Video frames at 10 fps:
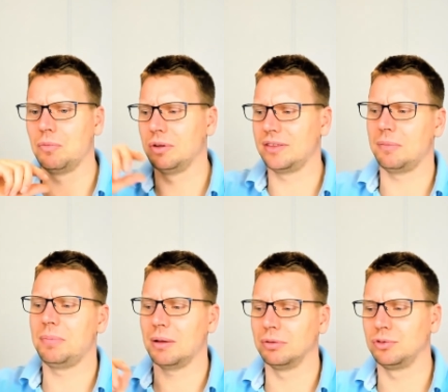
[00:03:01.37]
would then
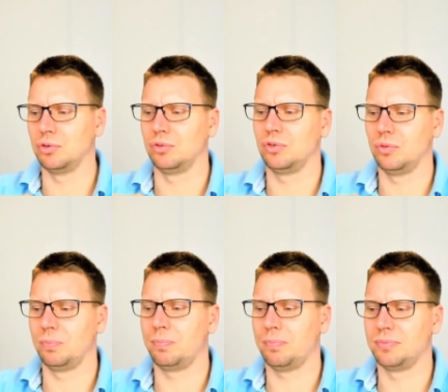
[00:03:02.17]
be able to, to
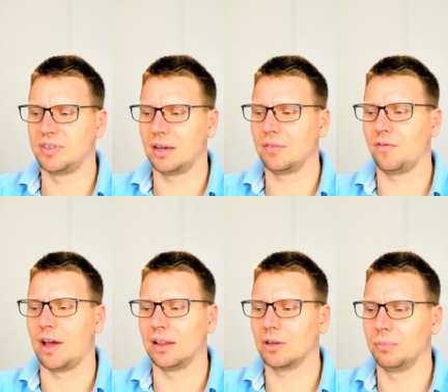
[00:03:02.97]
set
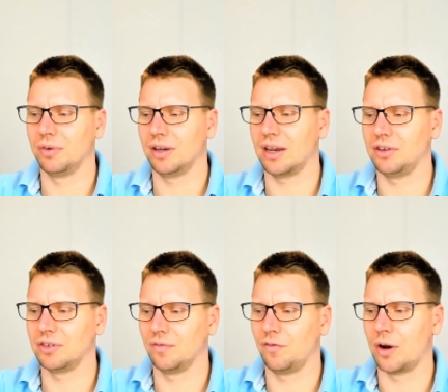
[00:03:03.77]
file
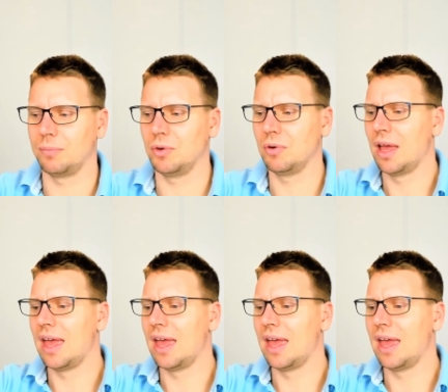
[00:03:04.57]
communication from you